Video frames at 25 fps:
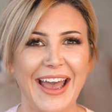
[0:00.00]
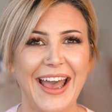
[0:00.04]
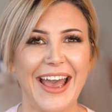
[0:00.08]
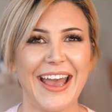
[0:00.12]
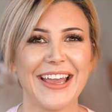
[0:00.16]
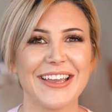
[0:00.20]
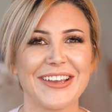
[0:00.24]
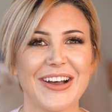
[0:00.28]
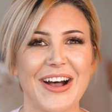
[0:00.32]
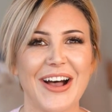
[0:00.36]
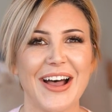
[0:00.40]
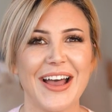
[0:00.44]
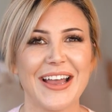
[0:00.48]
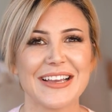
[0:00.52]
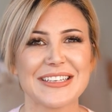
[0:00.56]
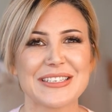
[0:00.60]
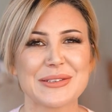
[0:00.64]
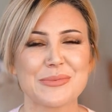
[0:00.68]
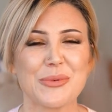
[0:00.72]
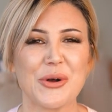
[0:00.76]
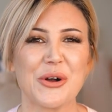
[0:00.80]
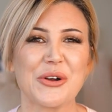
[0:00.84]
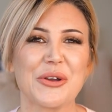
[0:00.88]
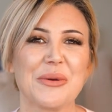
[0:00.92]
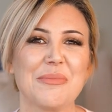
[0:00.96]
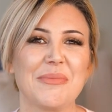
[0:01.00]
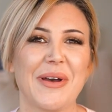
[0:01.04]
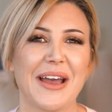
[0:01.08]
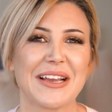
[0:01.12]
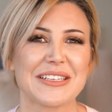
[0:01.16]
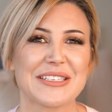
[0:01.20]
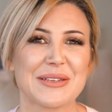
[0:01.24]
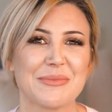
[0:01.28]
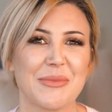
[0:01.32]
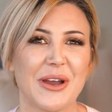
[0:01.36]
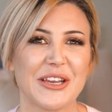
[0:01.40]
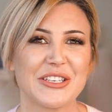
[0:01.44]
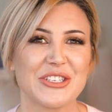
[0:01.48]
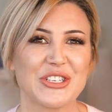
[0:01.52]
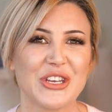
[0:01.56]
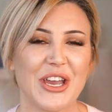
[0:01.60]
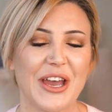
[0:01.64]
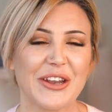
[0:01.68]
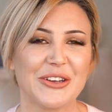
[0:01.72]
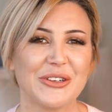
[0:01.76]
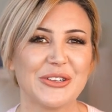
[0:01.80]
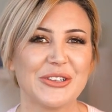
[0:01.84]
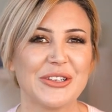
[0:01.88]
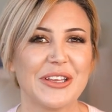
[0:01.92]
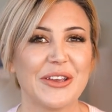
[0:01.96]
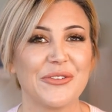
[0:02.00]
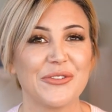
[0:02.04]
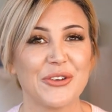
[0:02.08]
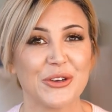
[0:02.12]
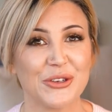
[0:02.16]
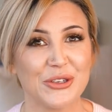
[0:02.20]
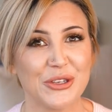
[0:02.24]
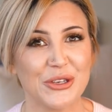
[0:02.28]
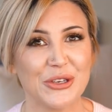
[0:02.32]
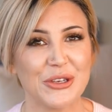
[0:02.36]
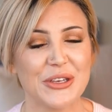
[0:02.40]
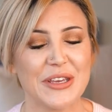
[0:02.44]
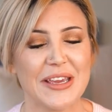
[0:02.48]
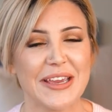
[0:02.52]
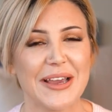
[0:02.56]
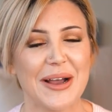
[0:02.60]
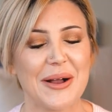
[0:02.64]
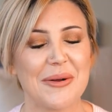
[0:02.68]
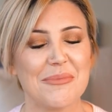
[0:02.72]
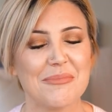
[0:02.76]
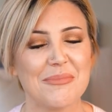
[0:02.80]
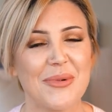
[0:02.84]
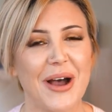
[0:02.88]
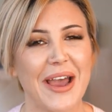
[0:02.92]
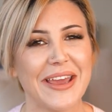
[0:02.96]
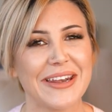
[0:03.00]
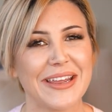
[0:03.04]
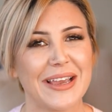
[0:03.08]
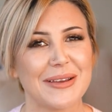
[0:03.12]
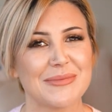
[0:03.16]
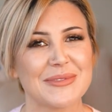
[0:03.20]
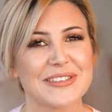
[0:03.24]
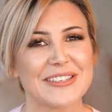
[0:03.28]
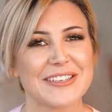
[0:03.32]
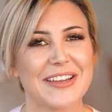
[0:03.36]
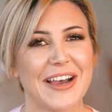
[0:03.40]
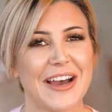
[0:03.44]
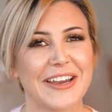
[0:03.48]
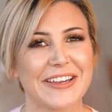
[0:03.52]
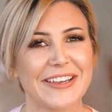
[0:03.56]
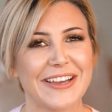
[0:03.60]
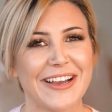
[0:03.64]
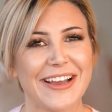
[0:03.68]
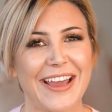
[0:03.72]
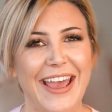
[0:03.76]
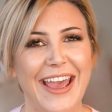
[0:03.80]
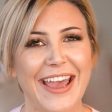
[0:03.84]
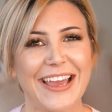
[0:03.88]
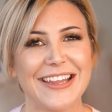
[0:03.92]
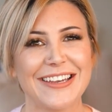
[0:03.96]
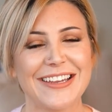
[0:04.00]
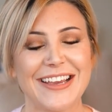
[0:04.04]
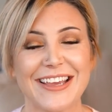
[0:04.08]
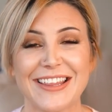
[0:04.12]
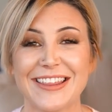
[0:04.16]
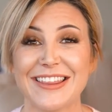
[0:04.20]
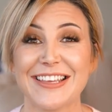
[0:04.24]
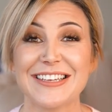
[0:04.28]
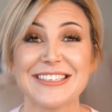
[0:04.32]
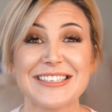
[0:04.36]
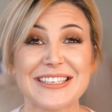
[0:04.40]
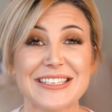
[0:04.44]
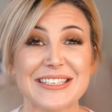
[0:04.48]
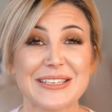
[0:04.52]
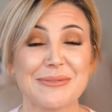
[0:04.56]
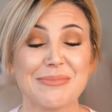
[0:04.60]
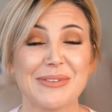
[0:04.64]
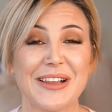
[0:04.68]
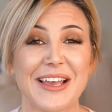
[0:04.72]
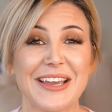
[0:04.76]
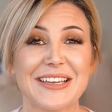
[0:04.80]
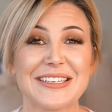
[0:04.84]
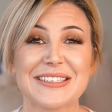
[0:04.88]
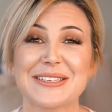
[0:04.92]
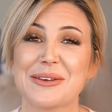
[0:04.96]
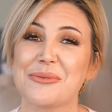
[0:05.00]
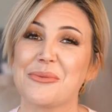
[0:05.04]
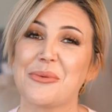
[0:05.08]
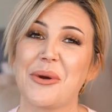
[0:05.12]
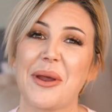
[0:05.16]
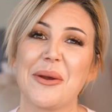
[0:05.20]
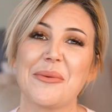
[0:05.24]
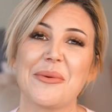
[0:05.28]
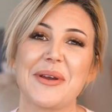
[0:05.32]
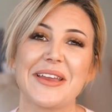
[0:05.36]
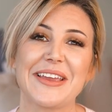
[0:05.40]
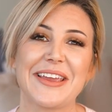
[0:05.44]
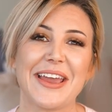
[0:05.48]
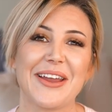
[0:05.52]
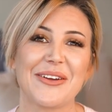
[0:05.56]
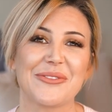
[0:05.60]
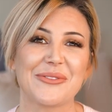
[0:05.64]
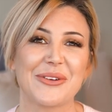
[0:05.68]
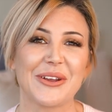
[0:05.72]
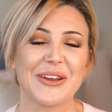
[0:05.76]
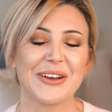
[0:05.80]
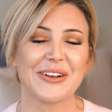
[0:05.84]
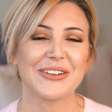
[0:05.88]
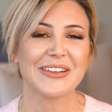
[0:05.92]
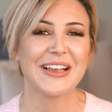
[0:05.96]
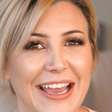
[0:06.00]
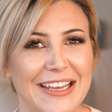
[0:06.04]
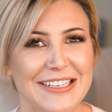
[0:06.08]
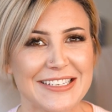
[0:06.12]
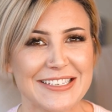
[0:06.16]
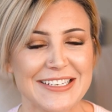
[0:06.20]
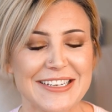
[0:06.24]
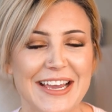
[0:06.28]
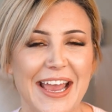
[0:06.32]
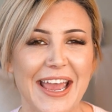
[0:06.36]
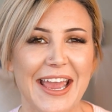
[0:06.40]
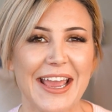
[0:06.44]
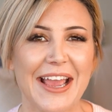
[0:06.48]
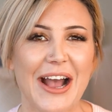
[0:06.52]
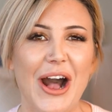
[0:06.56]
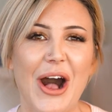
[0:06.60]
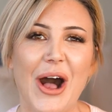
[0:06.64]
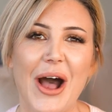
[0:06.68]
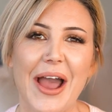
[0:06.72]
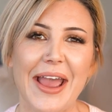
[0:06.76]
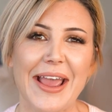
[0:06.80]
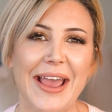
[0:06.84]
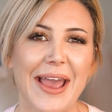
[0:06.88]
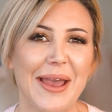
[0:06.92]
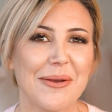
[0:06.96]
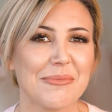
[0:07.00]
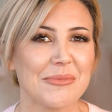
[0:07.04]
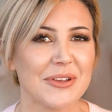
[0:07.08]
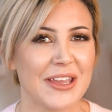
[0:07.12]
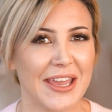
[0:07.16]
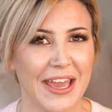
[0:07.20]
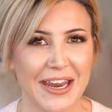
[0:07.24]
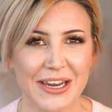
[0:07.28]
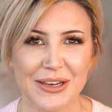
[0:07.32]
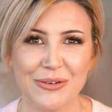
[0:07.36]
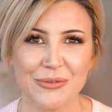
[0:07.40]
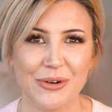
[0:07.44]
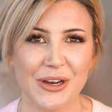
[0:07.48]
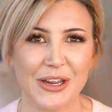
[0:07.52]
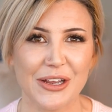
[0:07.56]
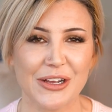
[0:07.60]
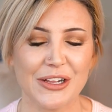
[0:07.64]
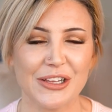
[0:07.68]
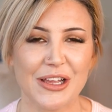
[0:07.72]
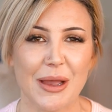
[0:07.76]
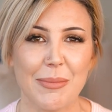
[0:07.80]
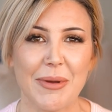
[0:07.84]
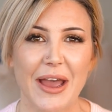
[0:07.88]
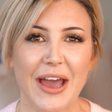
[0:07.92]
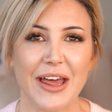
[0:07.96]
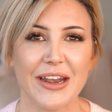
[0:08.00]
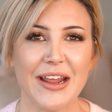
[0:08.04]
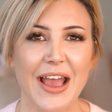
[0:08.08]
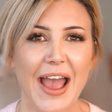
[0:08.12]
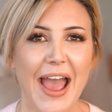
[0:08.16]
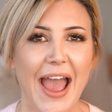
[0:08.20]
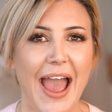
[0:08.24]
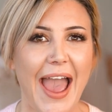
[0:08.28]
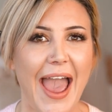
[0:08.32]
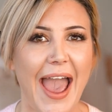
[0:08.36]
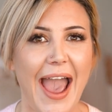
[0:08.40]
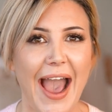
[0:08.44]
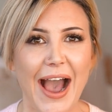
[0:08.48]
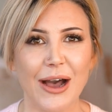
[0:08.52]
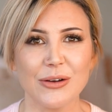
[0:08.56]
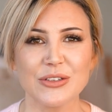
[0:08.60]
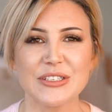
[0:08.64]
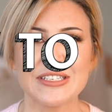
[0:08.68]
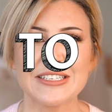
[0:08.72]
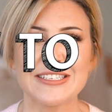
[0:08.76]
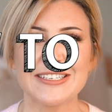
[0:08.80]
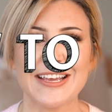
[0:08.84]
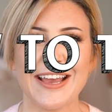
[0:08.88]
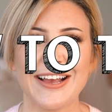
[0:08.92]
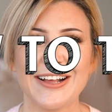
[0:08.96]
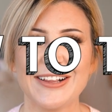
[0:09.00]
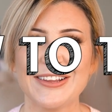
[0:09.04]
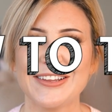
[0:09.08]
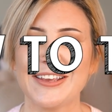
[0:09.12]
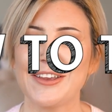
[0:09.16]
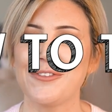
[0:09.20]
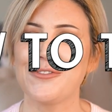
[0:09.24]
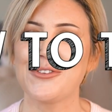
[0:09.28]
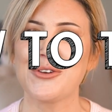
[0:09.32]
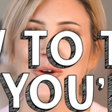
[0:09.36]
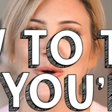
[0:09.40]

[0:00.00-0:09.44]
Hey guys, welcome back to my channel. If you're new here, my name's Nadia and this is the place where we get real. And today I am getting real about how to tell if